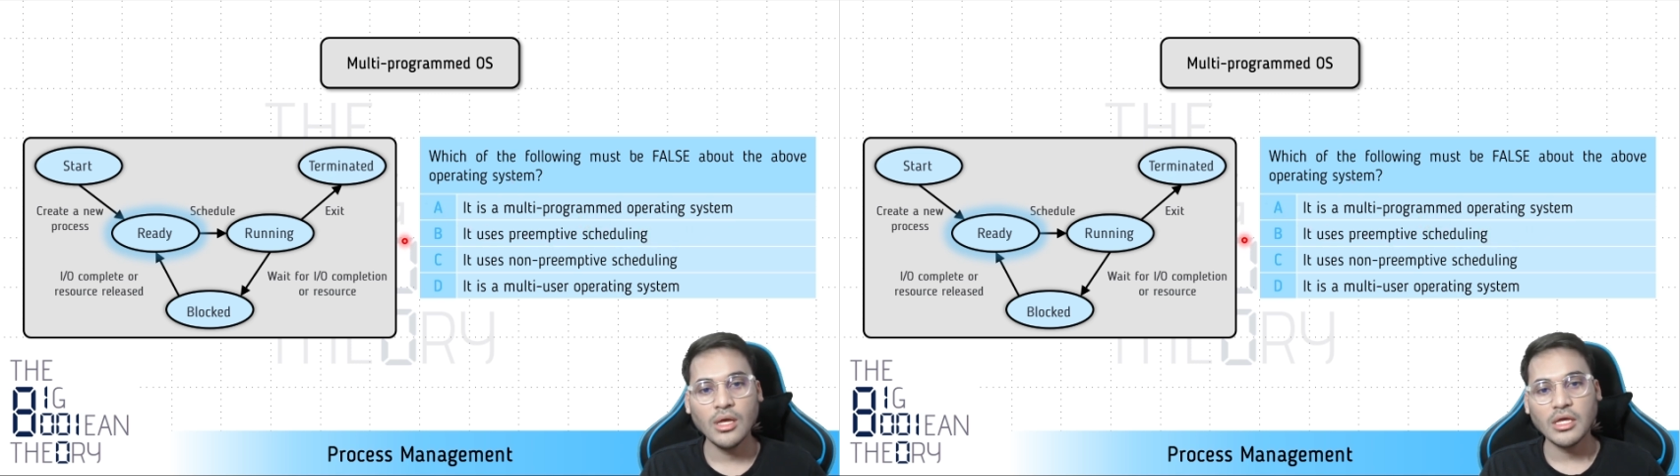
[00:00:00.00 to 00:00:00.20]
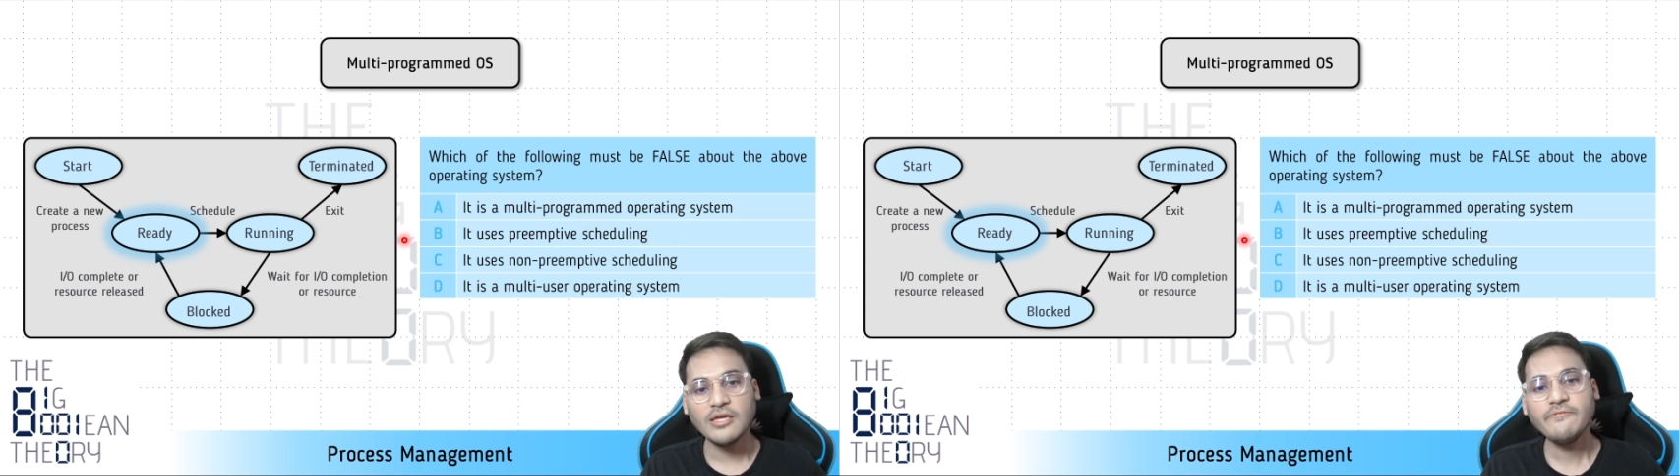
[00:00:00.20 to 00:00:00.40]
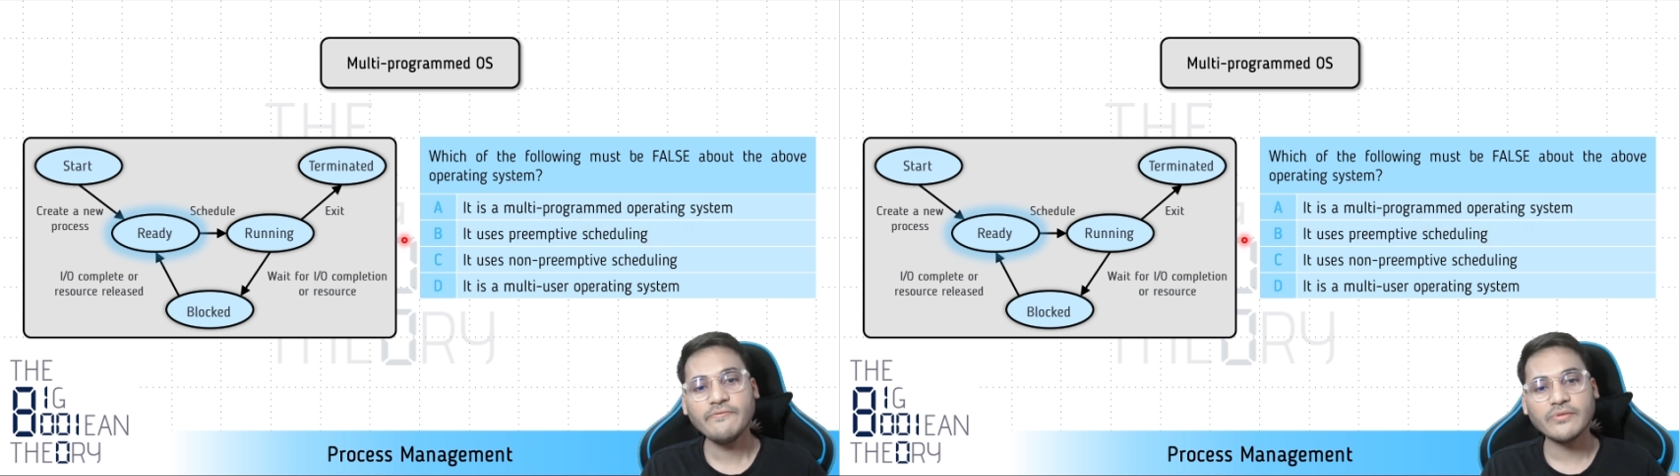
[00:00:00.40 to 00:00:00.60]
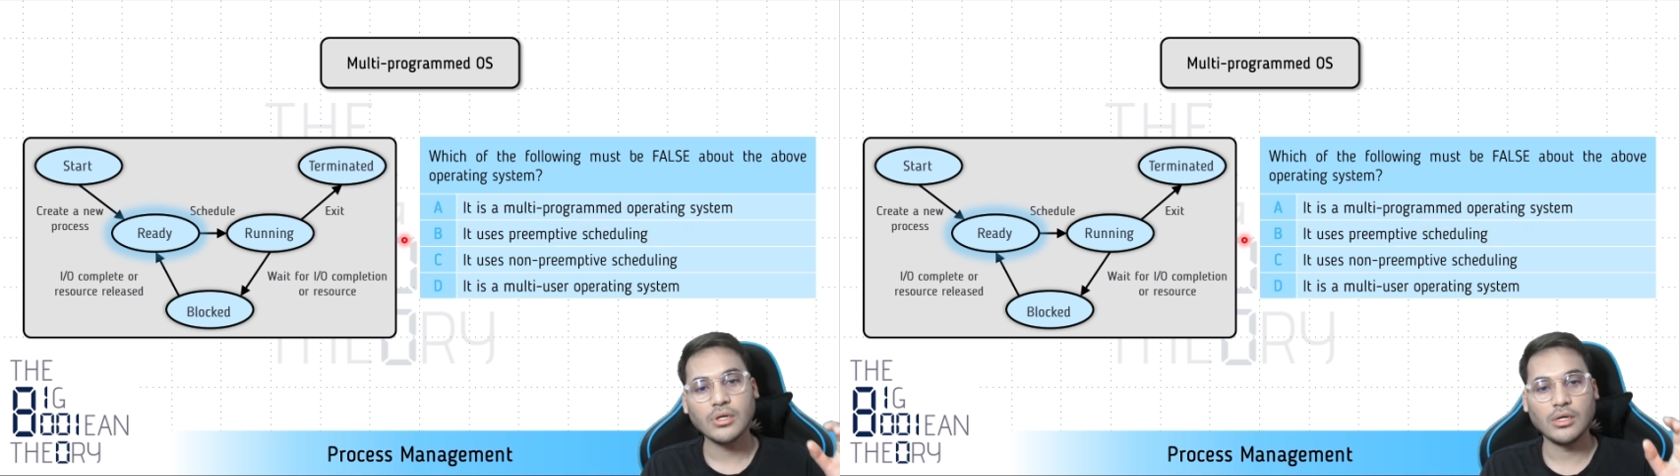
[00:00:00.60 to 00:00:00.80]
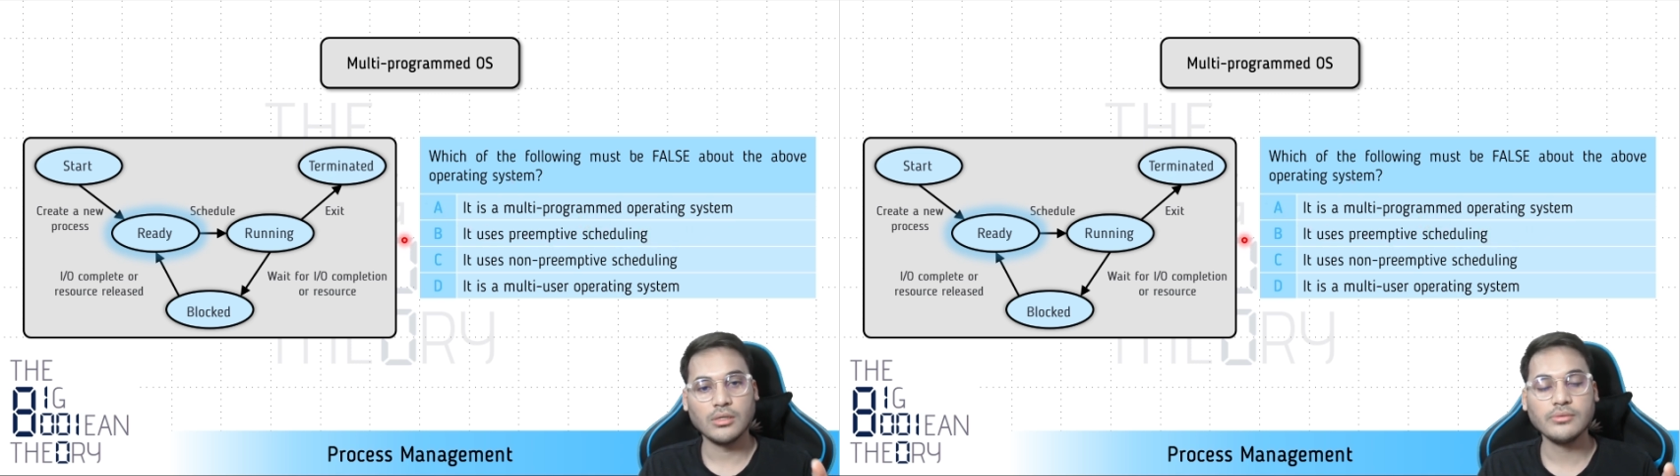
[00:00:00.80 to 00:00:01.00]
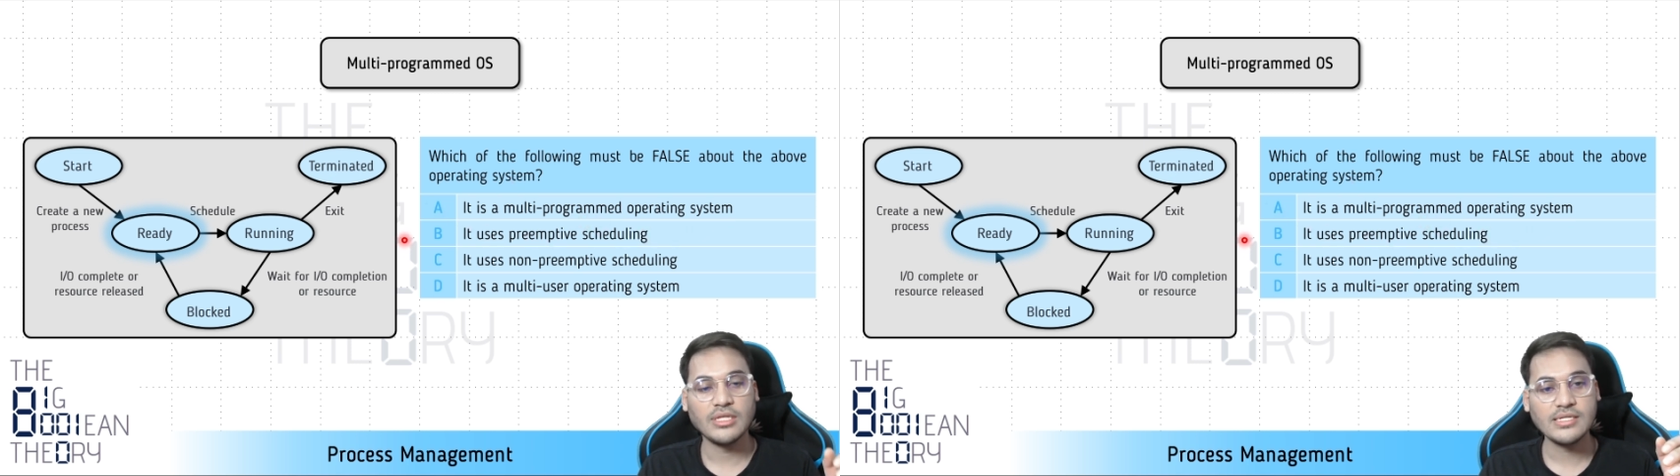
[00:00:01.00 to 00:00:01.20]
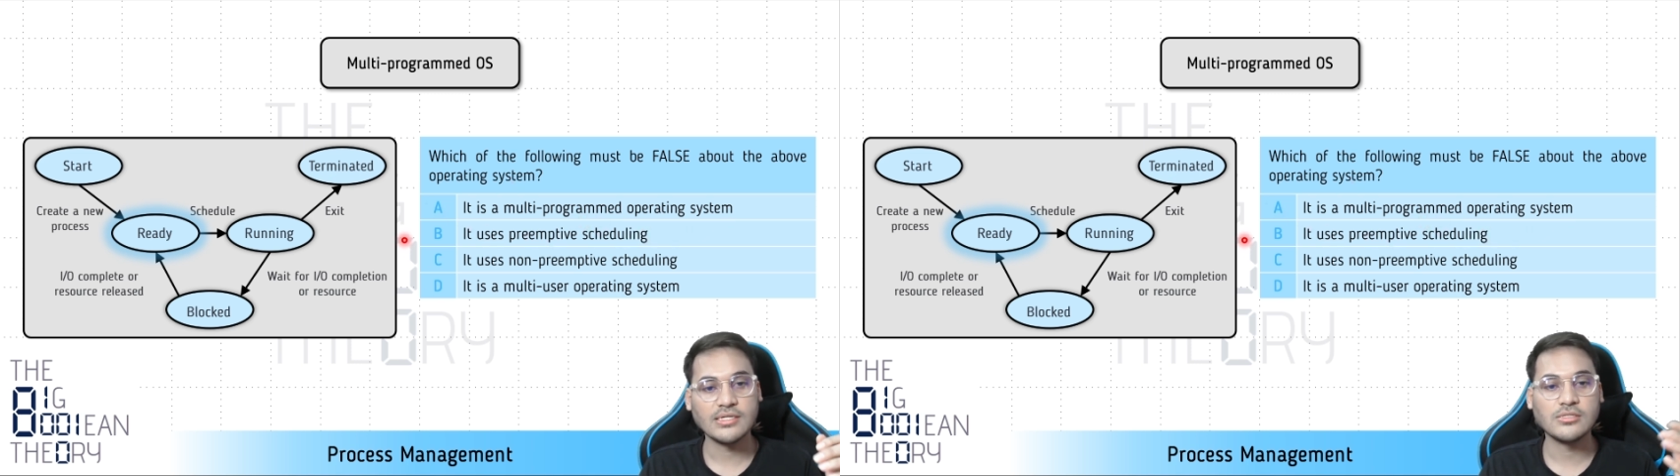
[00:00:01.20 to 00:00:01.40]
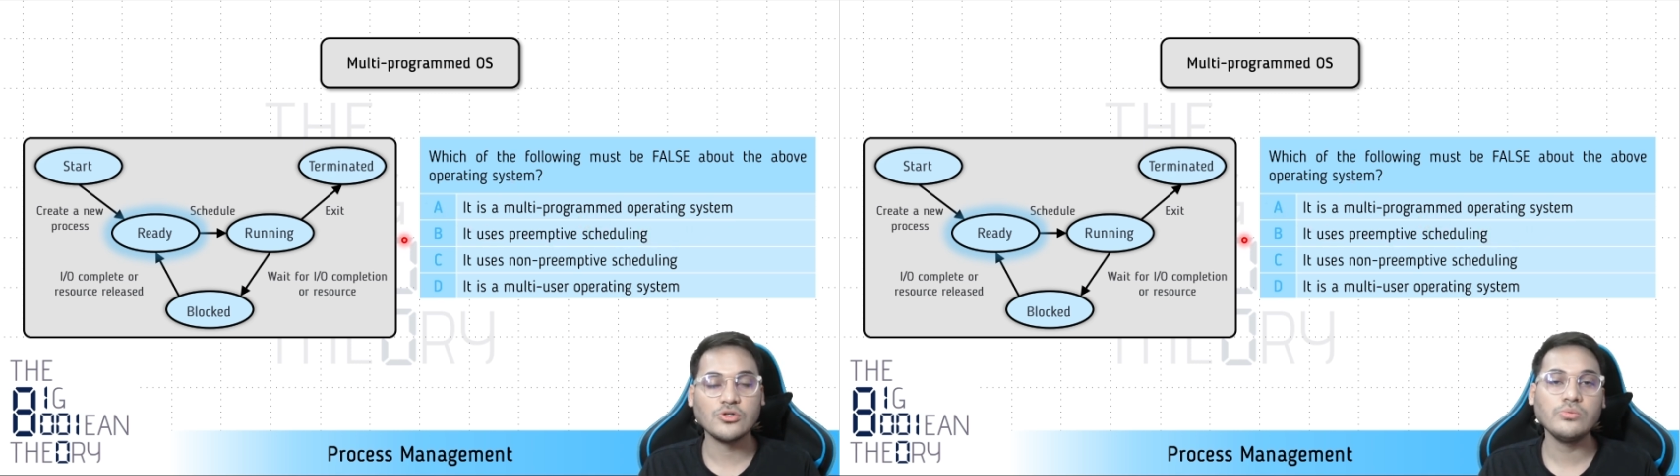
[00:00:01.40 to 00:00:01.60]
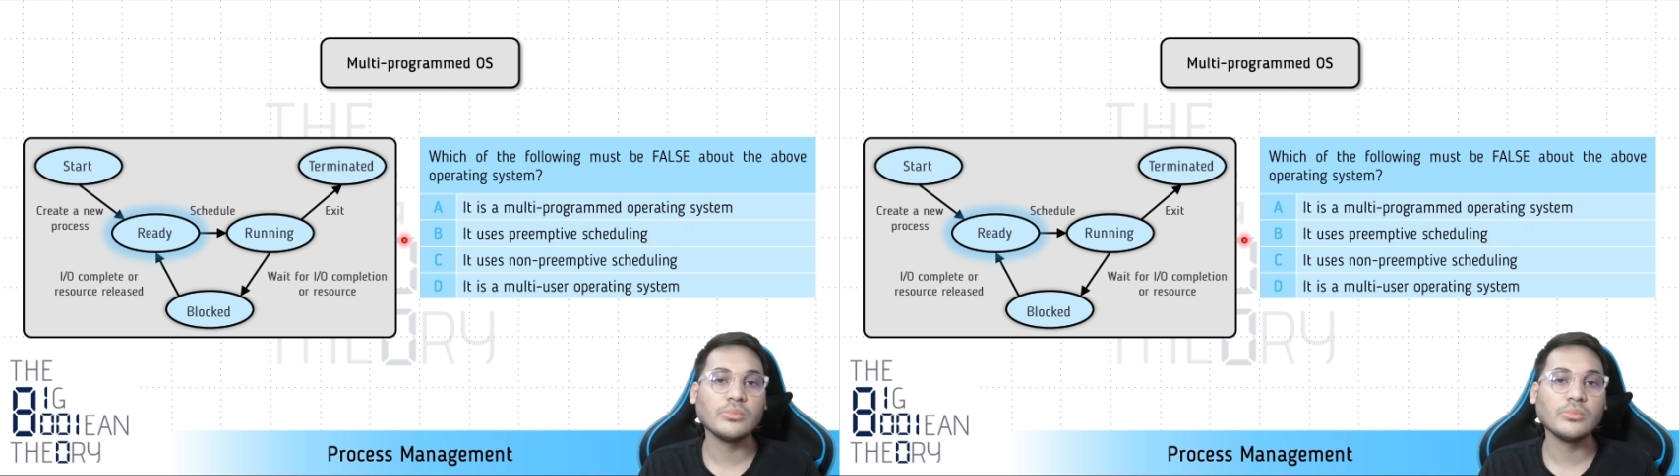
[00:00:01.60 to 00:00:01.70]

If let's assume